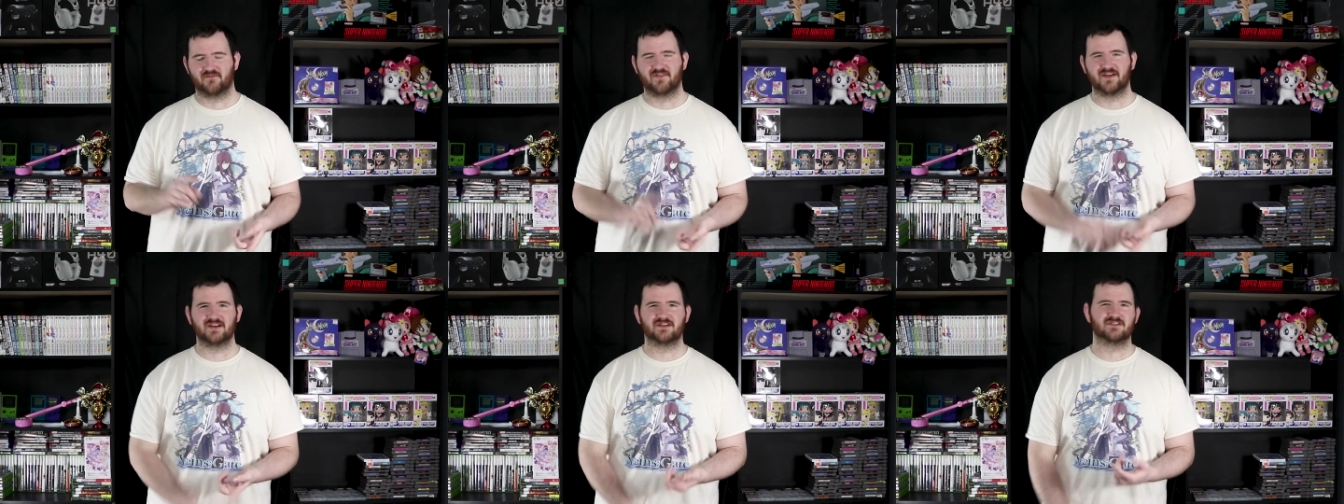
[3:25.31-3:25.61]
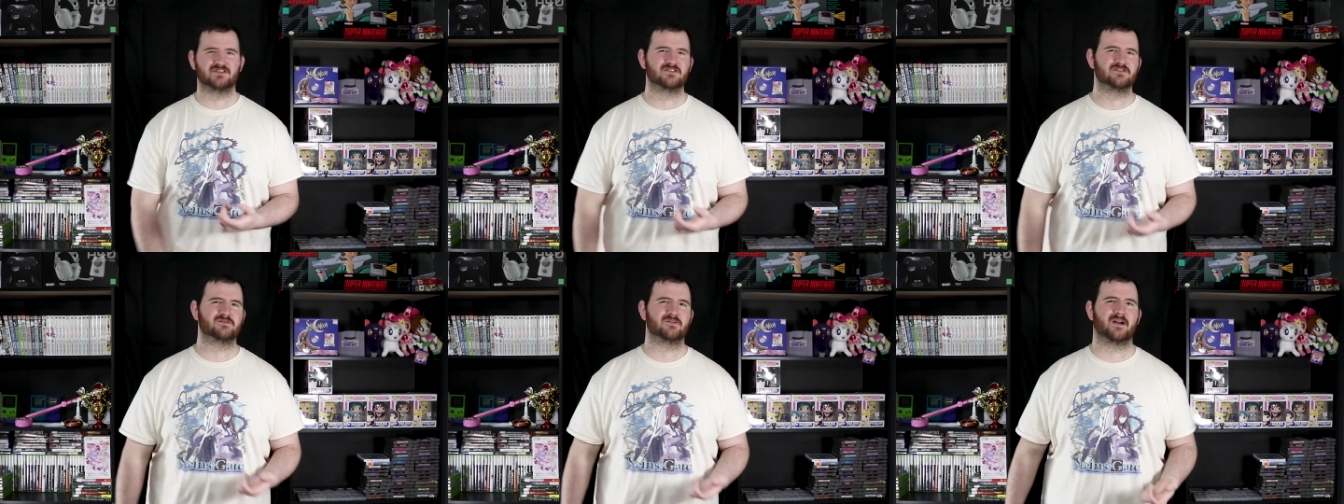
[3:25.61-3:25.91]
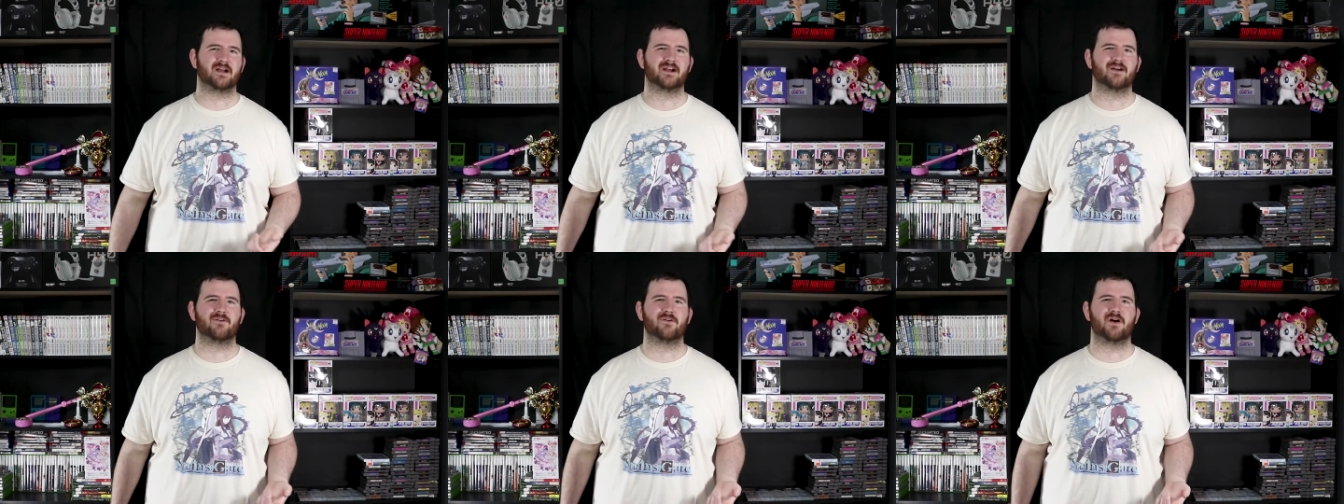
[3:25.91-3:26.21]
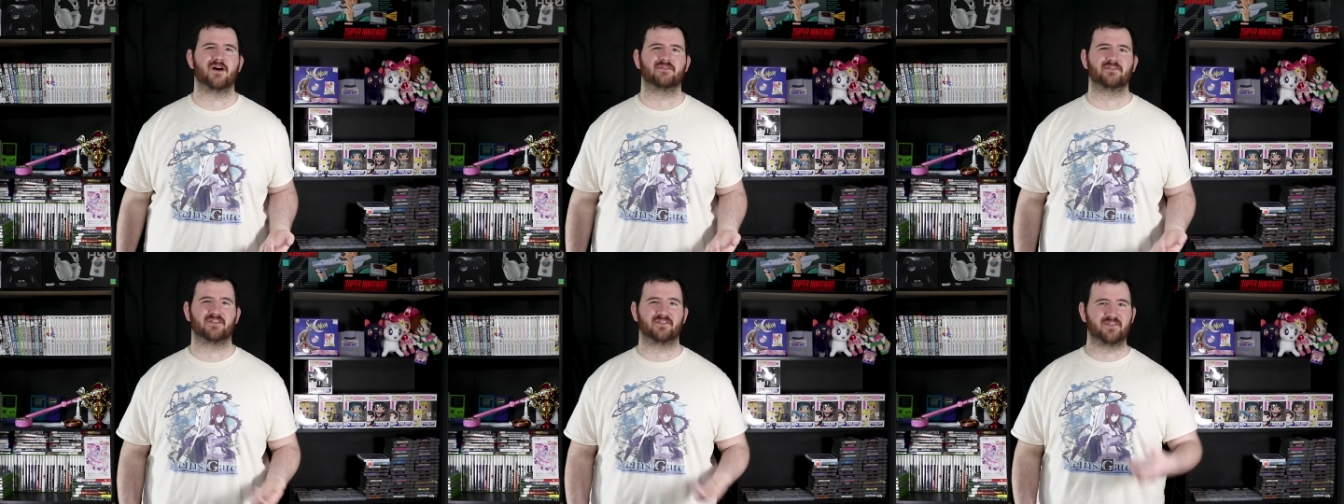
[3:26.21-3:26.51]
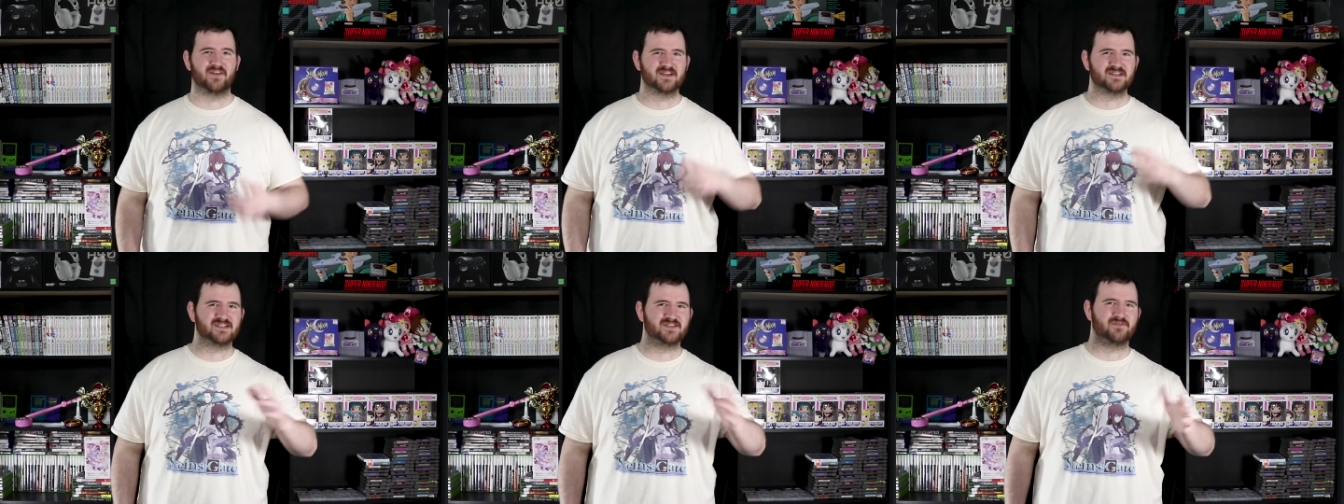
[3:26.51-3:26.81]
features where I go off to
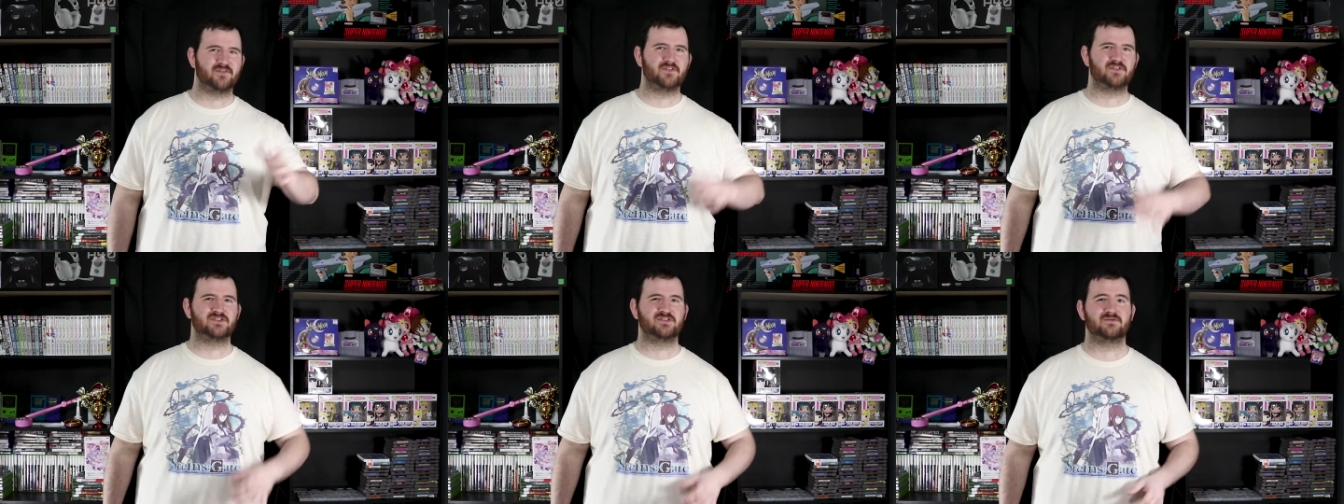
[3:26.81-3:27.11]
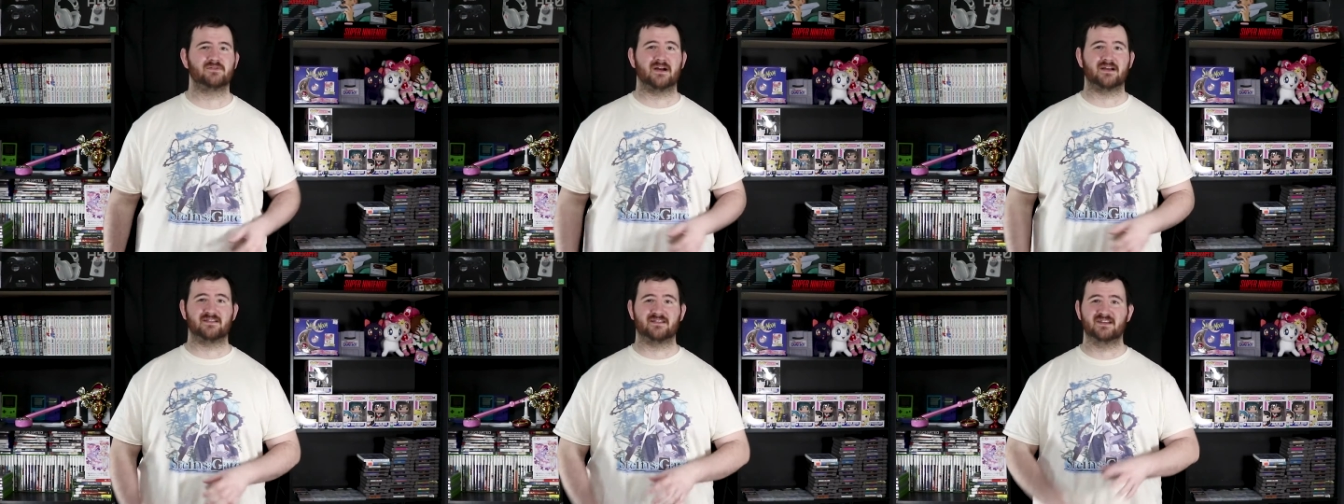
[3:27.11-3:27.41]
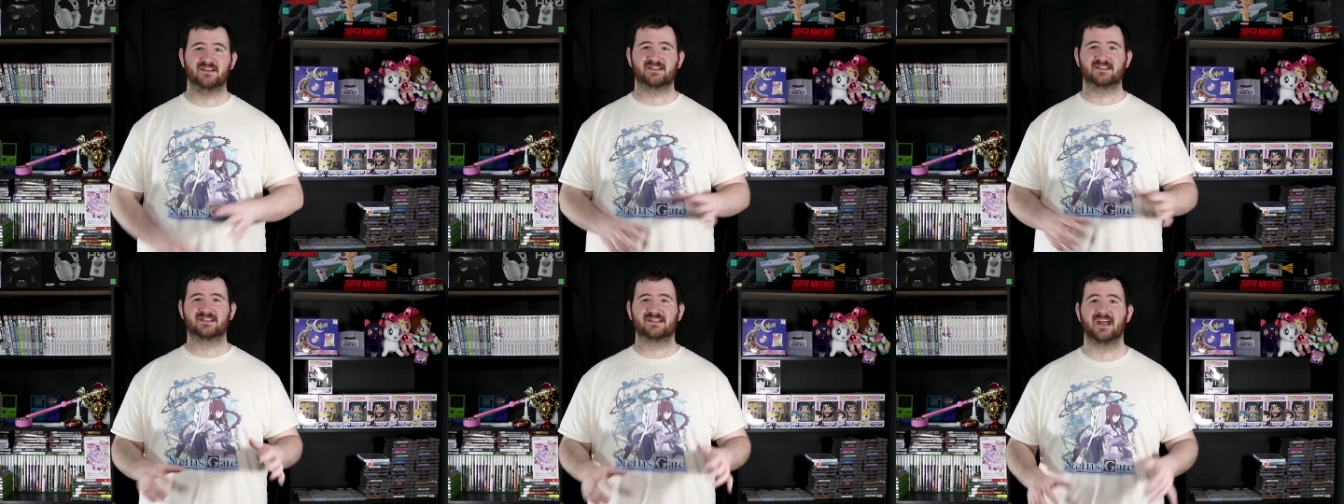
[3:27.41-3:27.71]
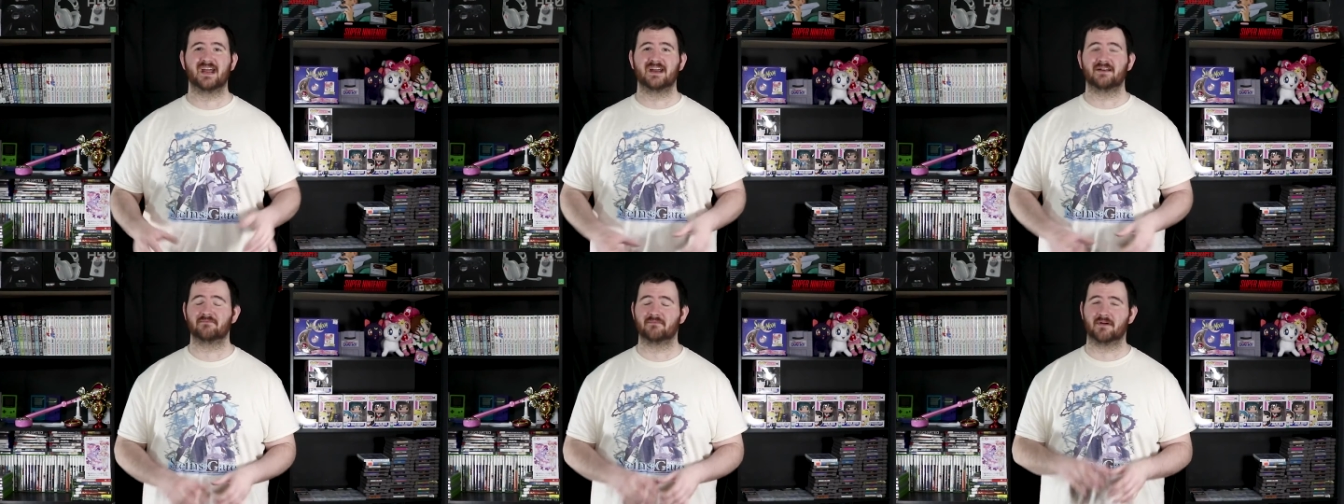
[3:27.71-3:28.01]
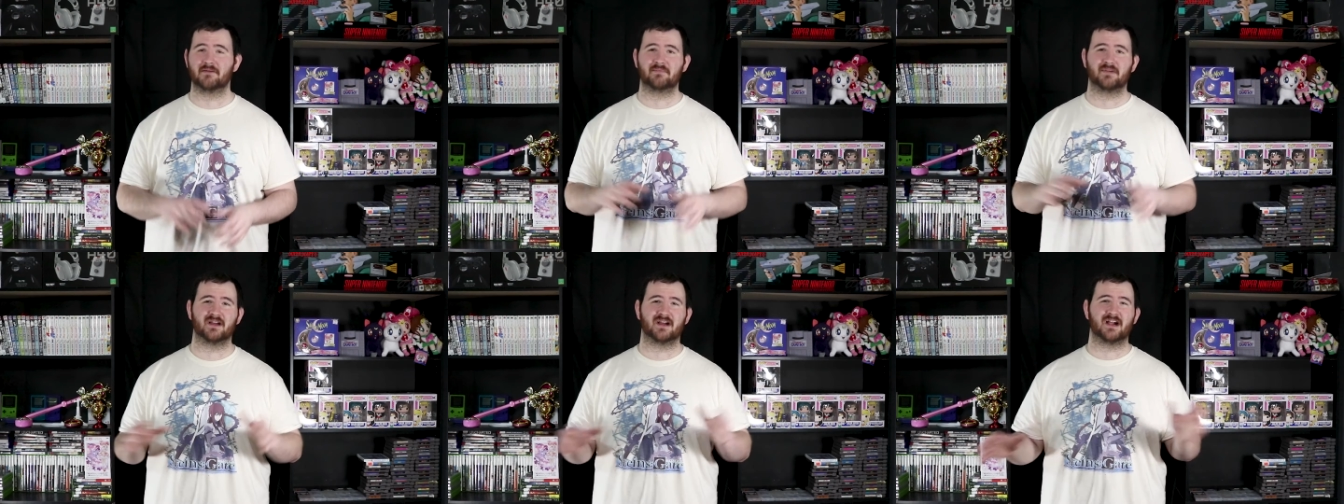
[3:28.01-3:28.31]
festivals throughout this state and
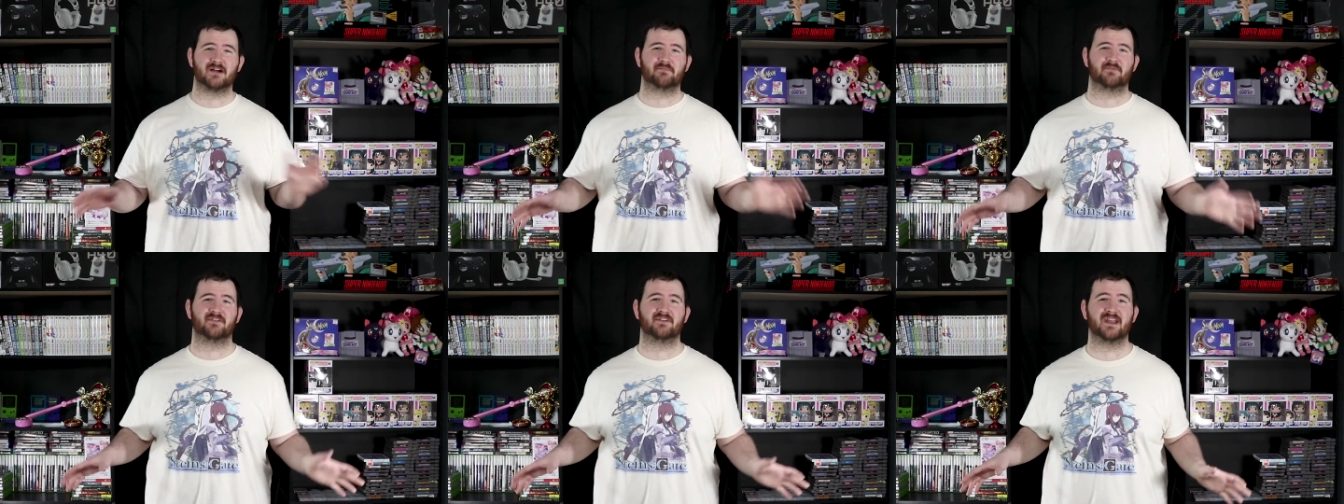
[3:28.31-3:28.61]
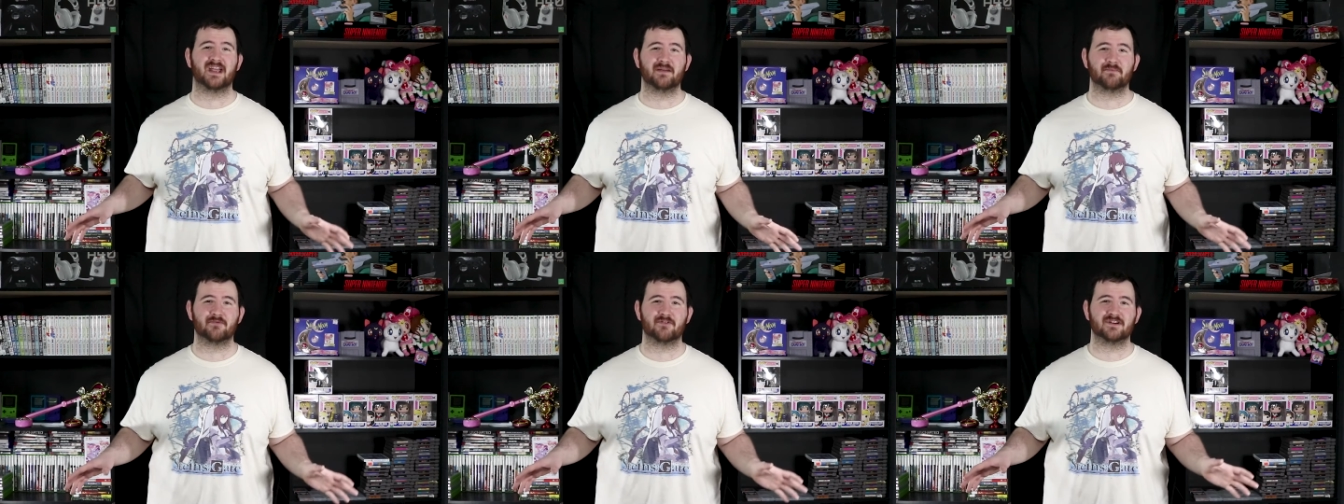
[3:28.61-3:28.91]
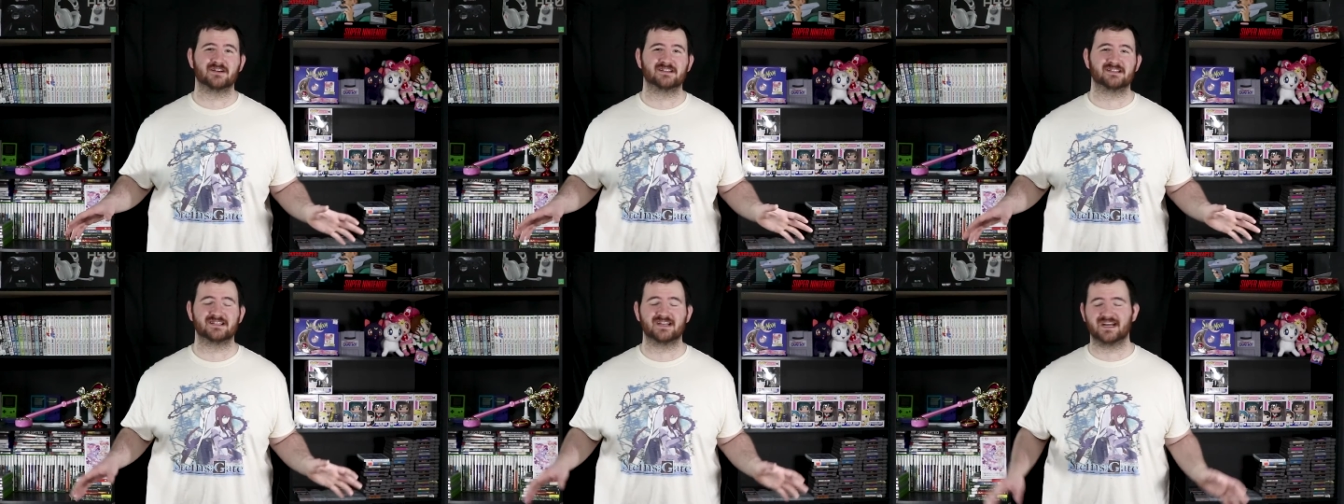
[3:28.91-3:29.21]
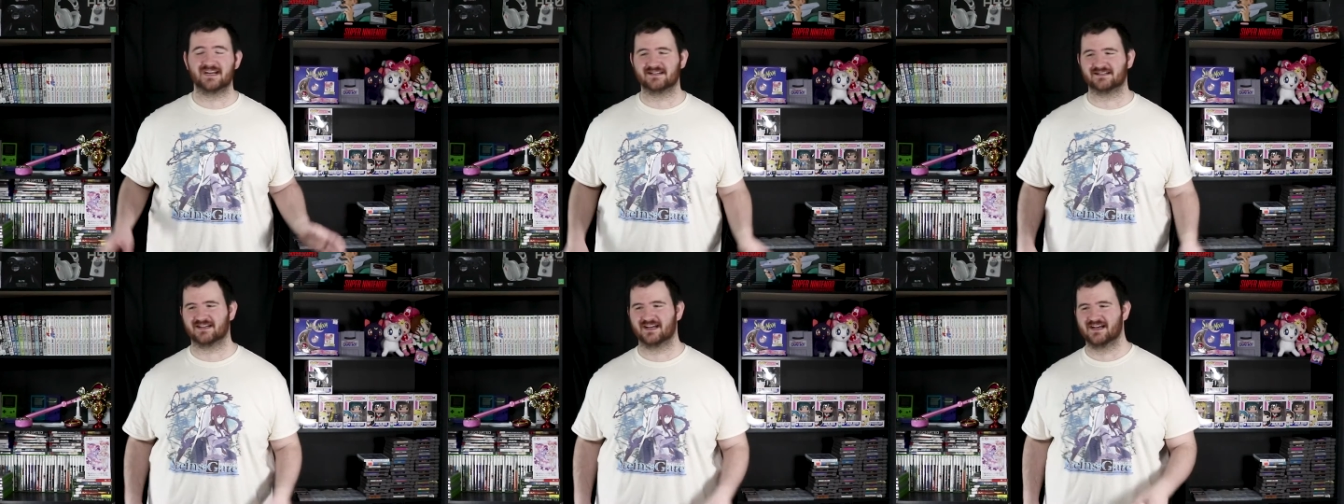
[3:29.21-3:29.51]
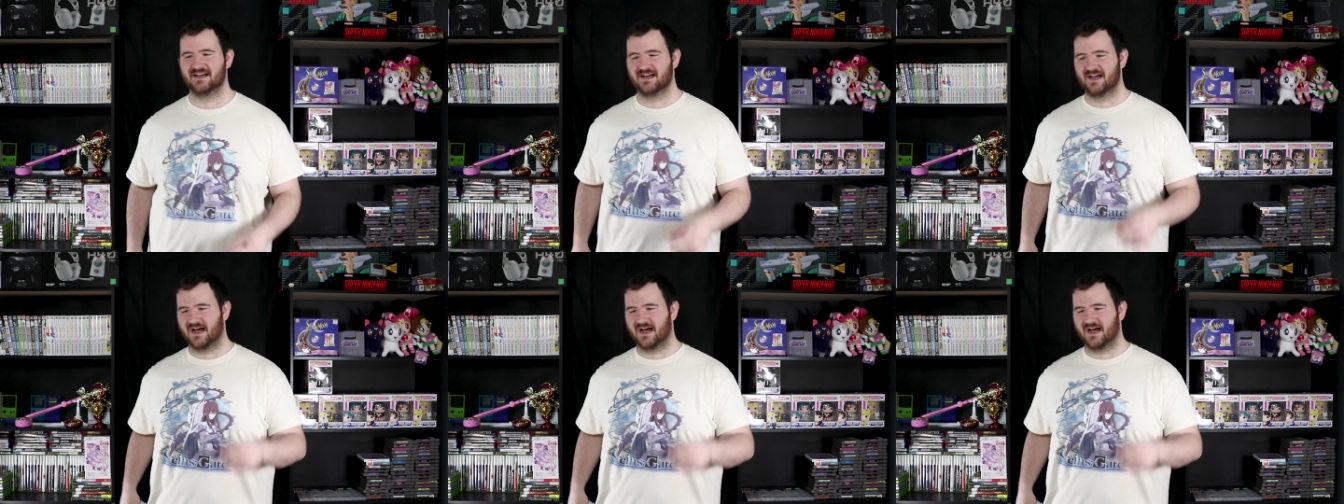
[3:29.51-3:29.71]
maybe a couple neighboring states.